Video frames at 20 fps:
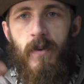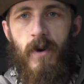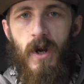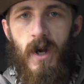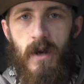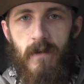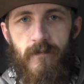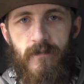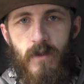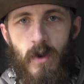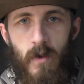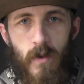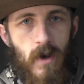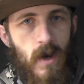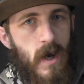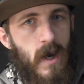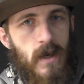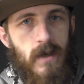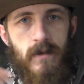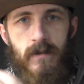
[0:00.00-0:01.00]
it off, throw it
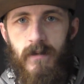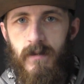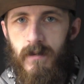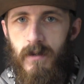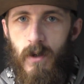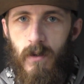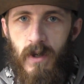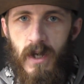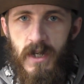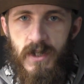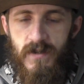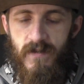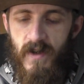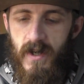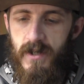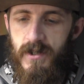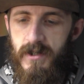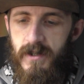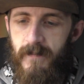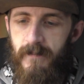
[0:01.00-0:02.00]
on, go catch
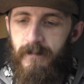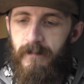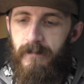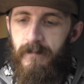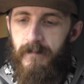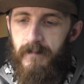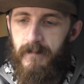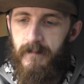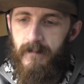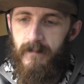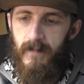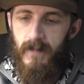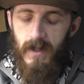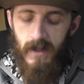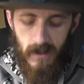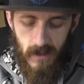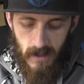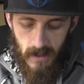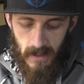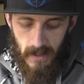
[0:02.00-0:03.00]
fish.
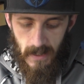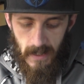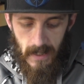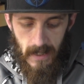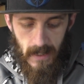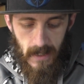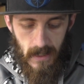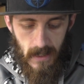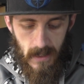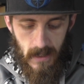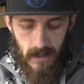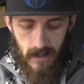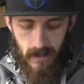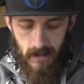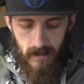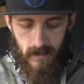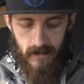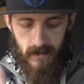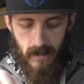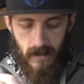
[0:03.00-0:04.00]

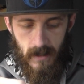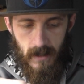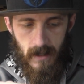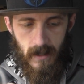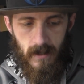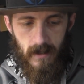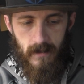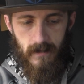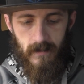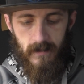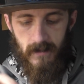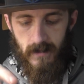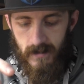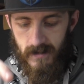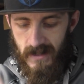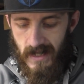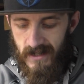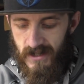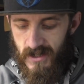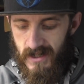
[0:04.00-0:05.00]
And
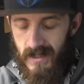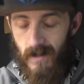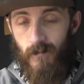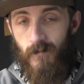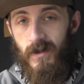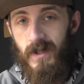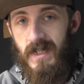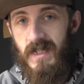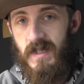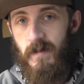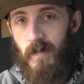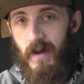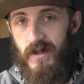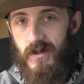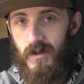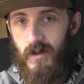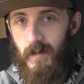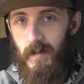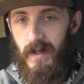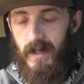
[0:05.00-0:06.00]
there's actually something really
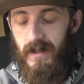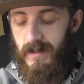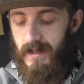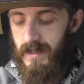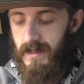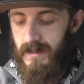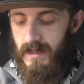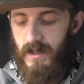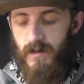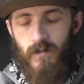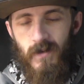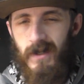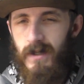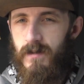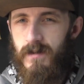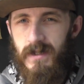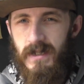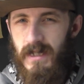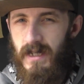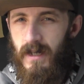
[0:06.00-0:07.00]
special about these that you really
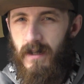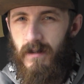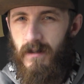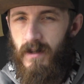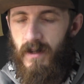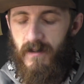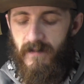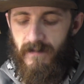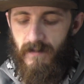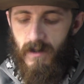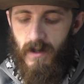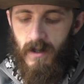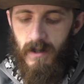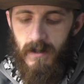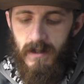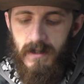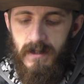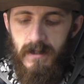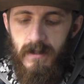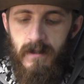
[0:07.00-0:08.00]
don't see on a lot of
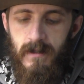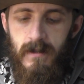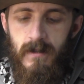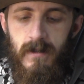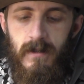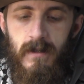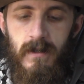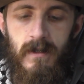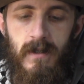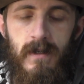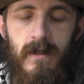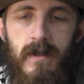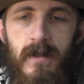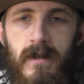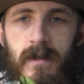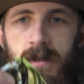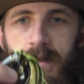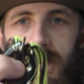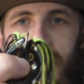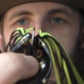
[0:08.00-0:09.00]
frogs.
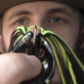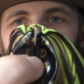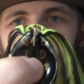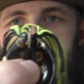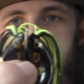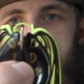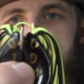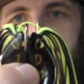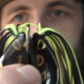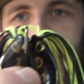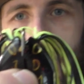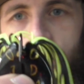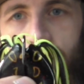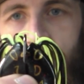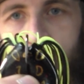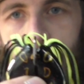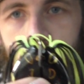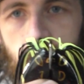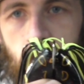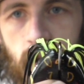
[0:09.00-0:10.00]
They have a single
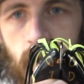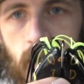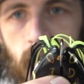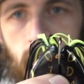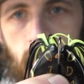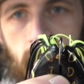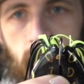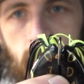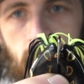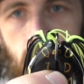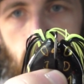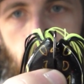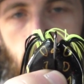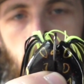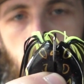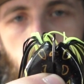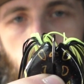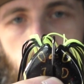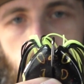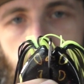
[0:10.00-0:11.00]
rear hook.
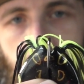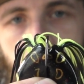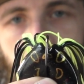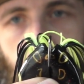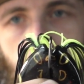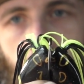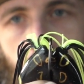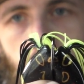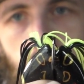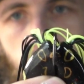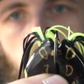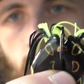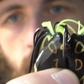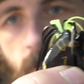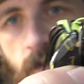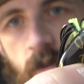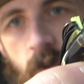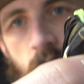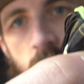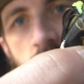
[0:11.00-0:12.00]

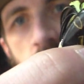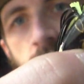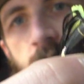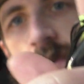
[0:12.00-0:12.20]
For those of